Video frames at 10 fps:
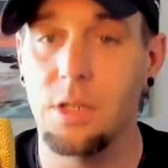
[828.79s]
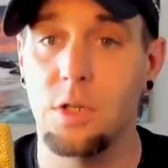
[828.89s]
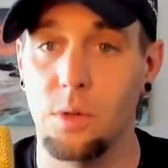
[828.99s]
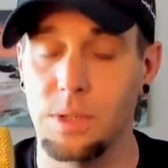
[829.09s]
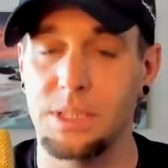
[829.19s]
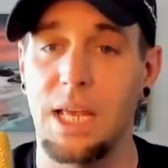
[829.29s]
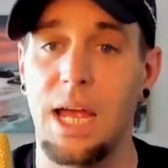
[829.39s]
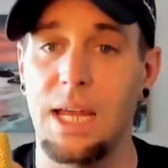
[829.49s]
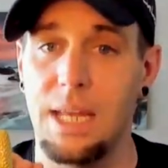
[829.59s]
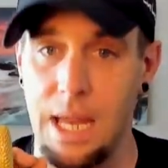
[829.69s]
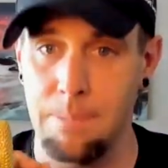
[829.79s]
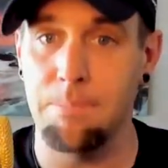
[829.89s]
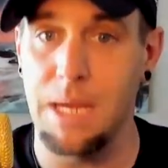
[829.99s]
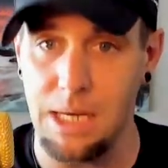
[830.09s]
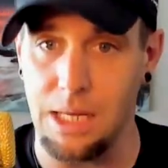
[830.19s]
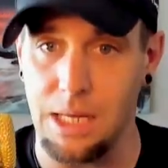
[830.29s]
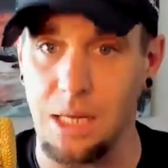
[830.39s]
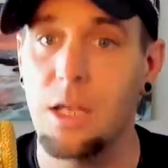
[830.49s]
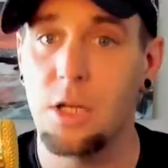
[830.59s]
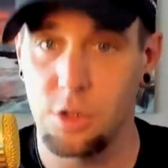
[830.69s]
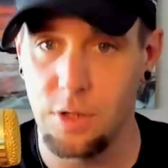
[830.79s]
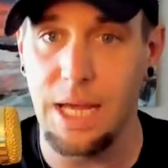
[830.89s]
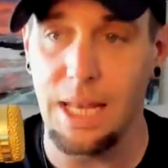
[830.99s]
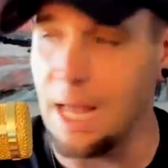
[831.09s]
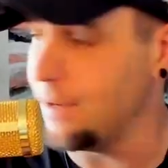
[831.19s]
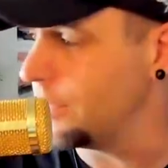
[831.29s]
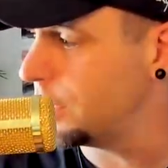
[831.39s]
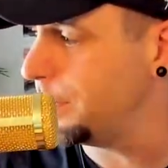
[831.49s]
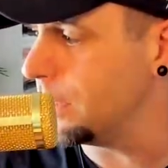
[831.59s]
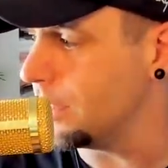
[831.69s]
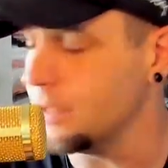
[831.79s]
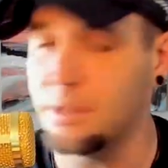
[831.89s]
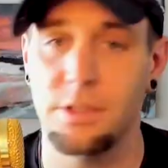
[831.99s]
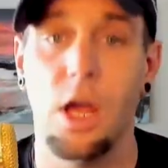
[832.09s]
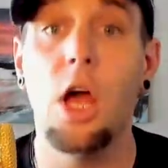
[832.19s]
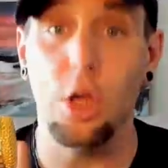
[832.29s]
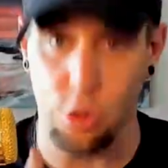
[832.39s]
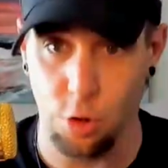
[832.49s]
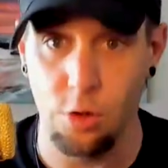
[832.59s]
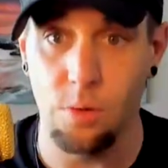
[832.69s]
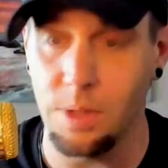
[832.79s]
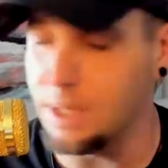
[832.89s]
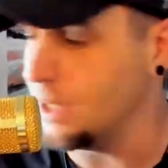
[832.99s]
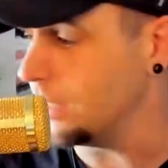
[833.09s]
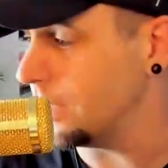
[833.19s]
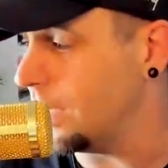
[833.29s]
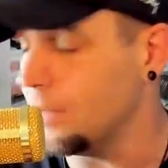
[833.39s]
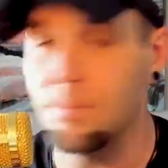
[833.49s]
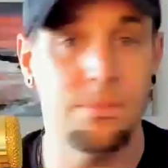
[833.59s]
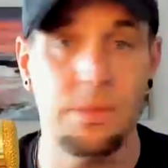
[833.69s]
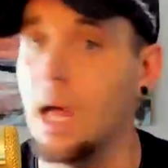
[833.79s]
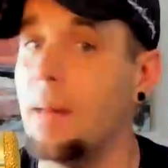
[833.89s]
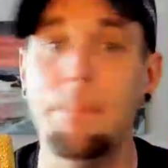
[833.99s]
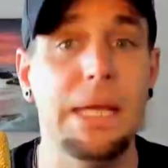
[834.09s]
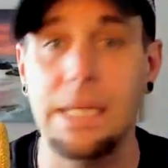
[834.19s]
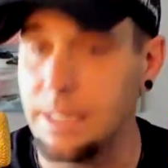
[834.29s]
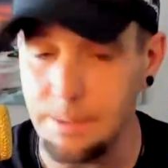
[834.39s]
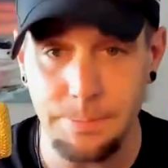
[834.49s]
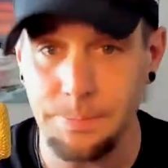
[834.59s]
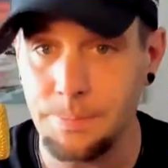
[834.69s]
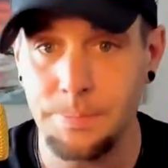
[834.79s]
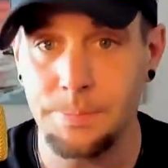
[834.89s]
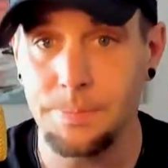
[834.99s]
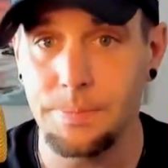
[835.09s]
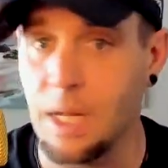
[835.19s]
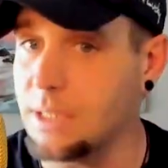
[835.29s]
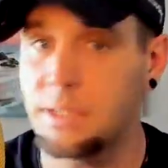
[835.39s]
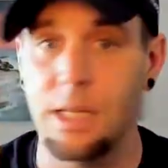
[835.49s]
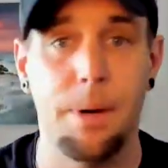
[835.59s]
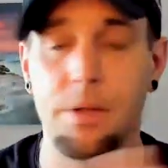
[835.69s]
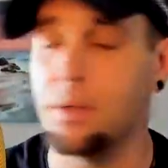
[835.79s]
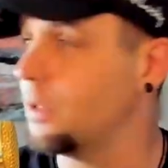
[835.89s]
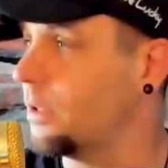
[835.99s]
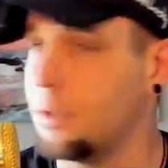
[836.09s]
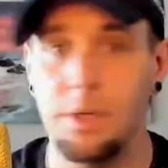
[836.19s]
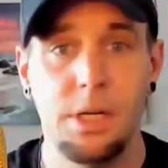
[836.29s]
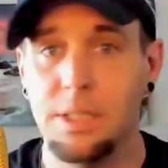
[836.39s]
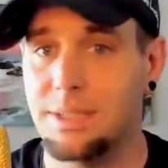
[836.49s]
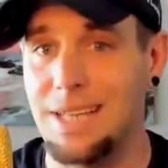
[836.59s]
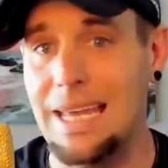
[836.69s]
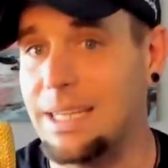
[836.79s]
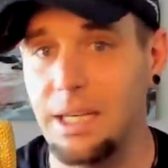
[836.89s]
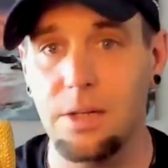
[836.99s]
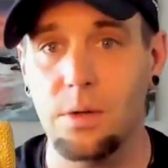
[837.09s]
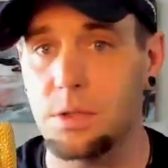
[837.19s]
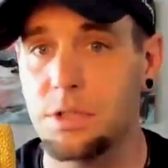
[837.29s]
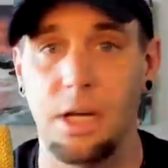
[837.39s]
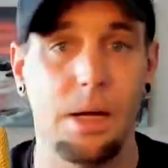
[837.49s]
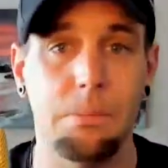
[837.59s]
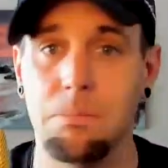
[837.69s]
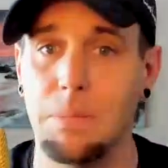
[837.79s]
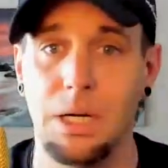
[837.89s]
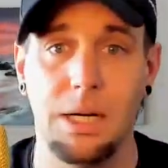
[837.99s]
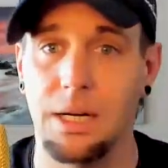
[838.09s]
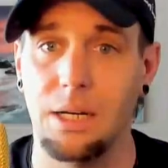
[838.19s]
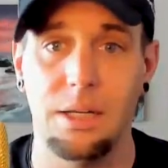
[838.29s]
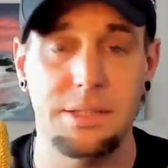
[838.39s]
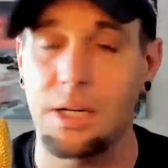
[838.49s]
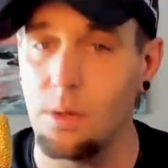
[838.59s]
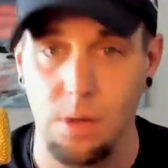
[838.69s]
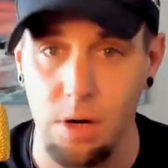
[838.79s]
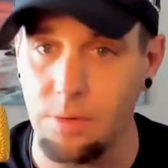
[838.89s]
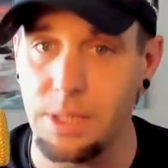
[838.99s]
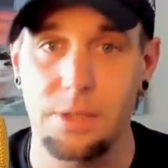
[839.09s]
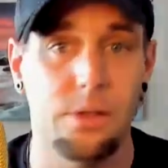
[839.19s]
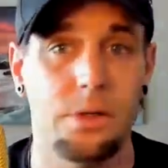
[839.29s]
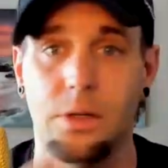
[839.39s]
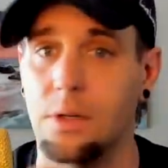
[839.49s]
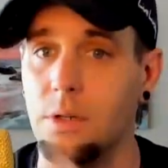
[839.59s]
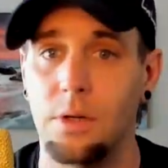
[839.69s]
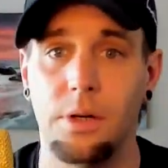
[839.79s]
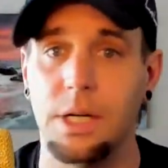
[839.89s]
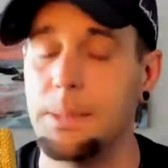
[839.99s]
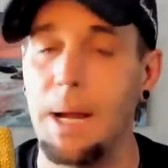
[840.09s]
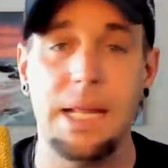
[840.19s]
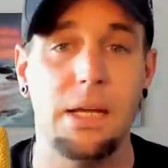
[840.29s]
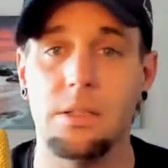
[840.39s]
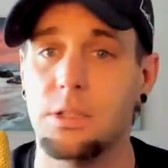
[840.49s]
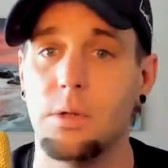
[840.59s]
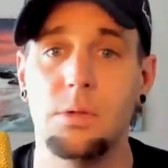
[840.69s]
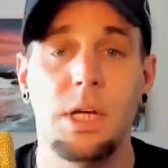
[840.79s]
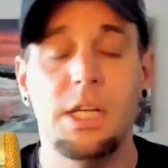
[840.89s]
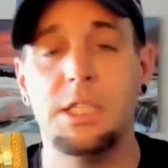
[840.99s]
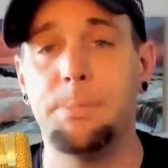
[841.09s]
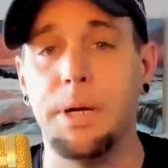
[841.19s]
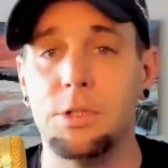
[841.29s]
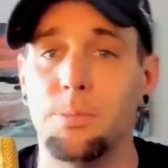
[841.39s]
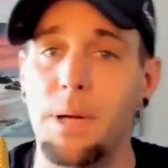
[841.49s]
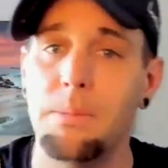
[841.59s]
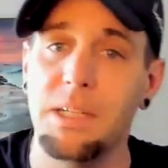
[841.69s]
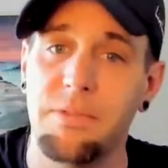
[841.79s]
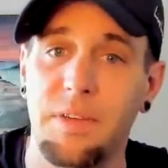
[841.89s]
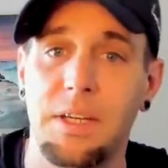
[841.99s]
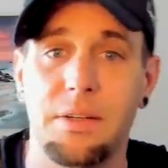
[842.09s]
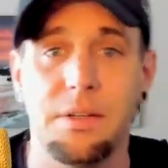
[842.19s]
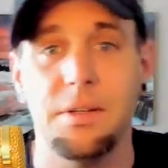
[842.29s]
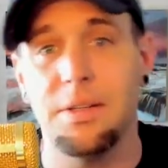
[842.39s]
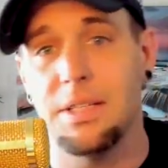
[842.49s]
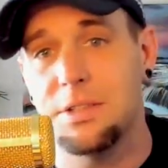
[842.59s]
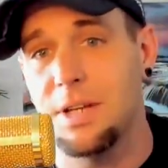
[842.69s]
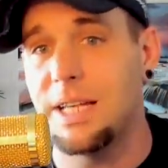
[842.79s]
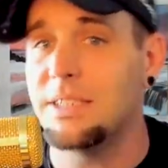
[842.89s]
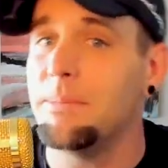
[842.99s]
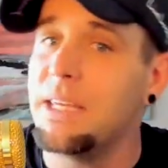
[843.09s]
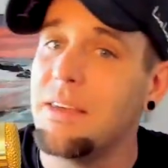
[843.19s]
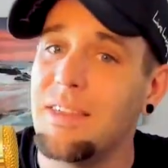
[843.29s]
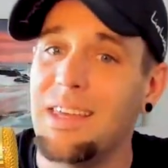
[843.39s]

to assign a meaning to that life experience. You're the one that does that, not me, not some other psychic or some uh, tarot card reader or, or anybody else. No spiritual public figure that tries to make you